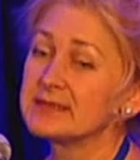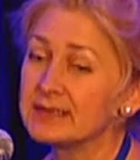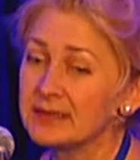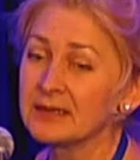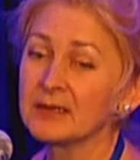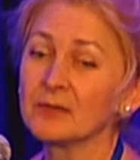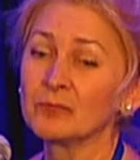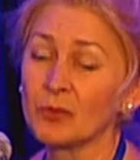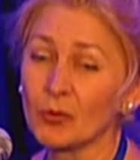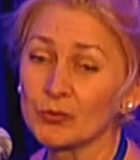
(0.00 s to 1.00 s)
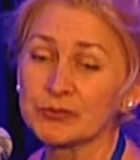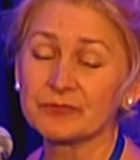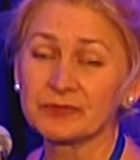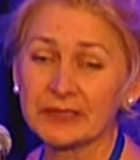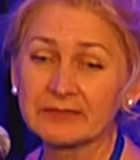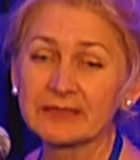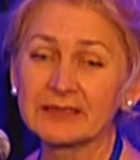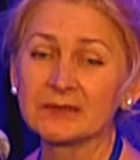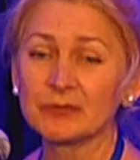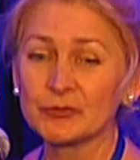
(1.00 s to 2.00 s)
the most
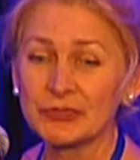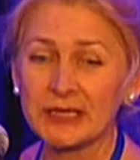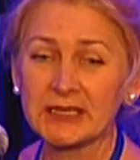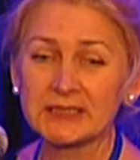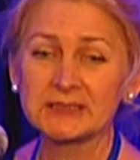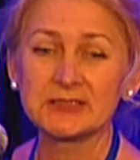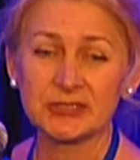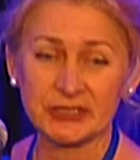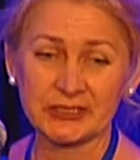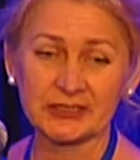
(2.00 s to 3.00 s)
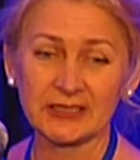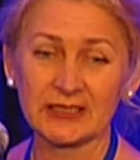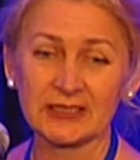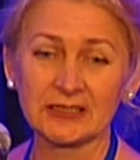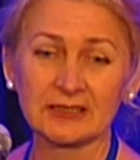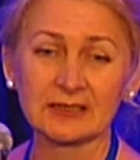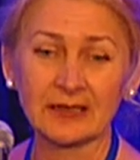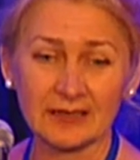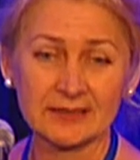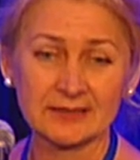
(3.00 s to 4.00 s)
frequently mutated gene in
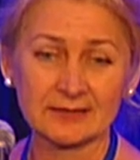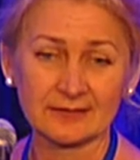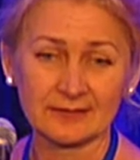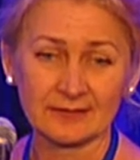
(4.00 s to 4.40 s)
cancer.